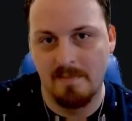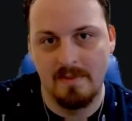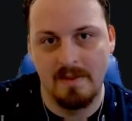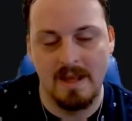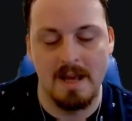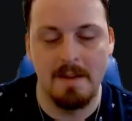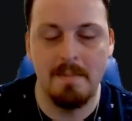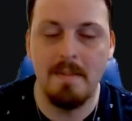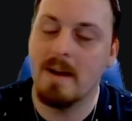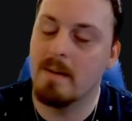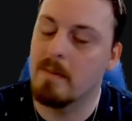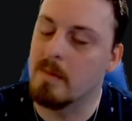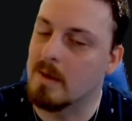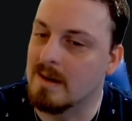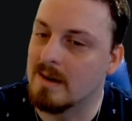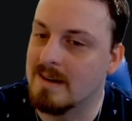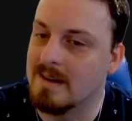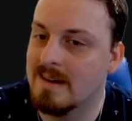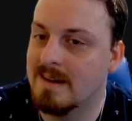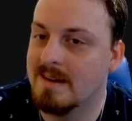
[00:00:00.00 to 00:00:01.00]
It might
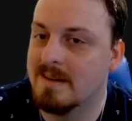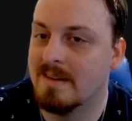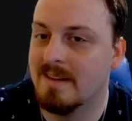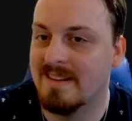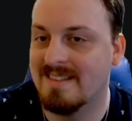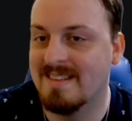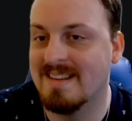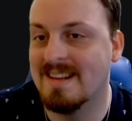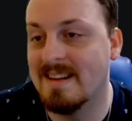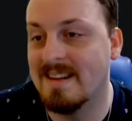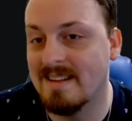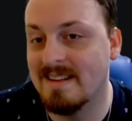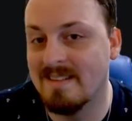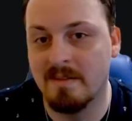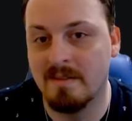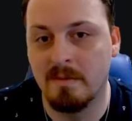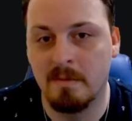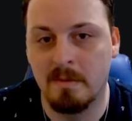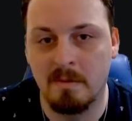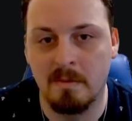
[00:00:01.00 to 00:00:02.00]
work. This is
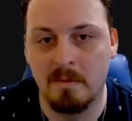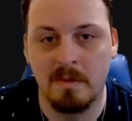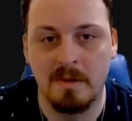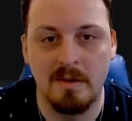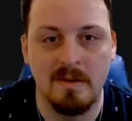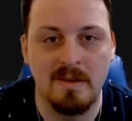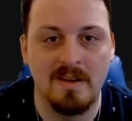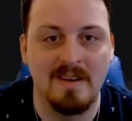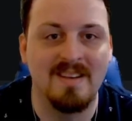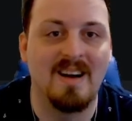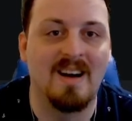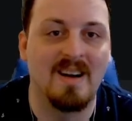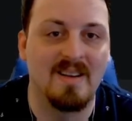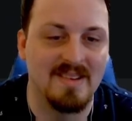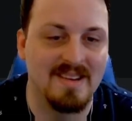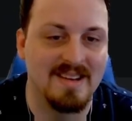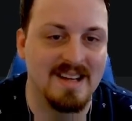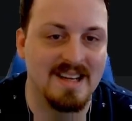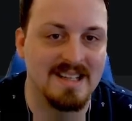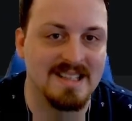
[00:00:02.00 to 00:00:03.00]
we're doing
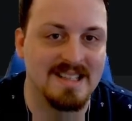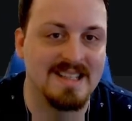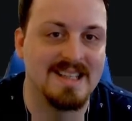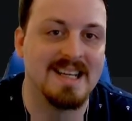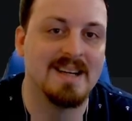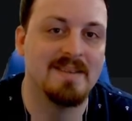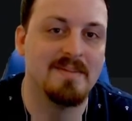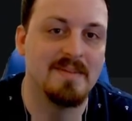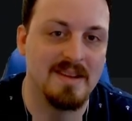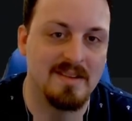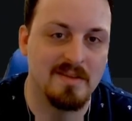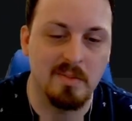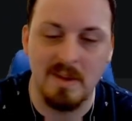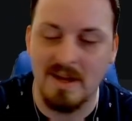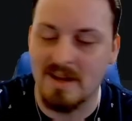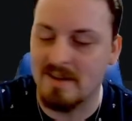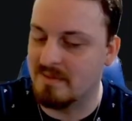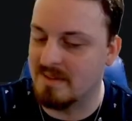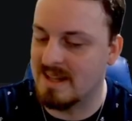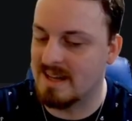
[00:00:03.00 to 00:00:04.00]
augmentation. Yep, it's
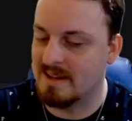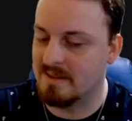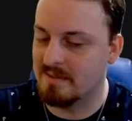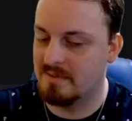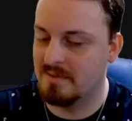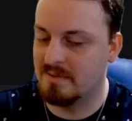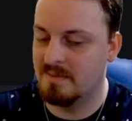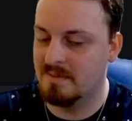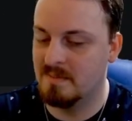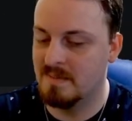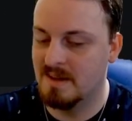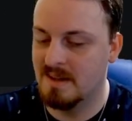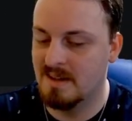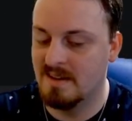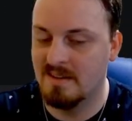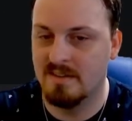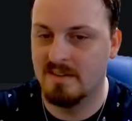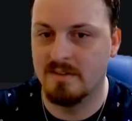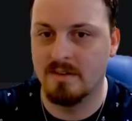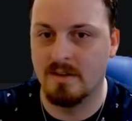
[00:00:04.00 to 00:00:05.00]
wavelength.
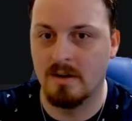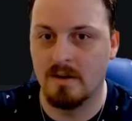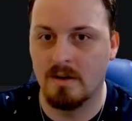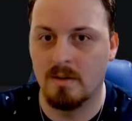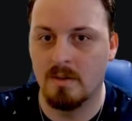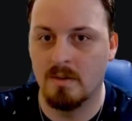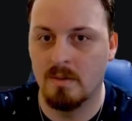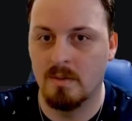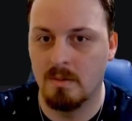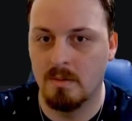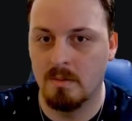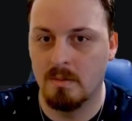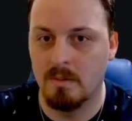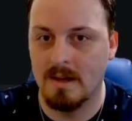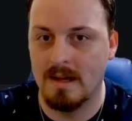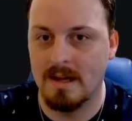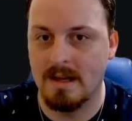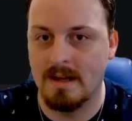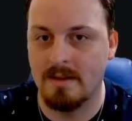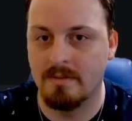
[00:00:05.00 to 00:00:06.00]
So
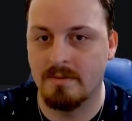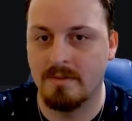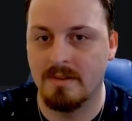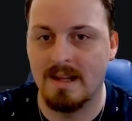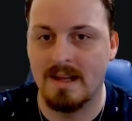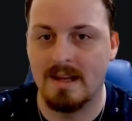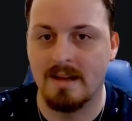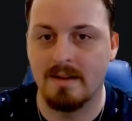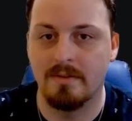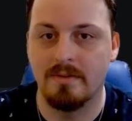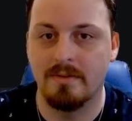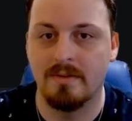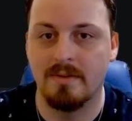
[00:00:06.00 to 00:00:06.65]
wavelength.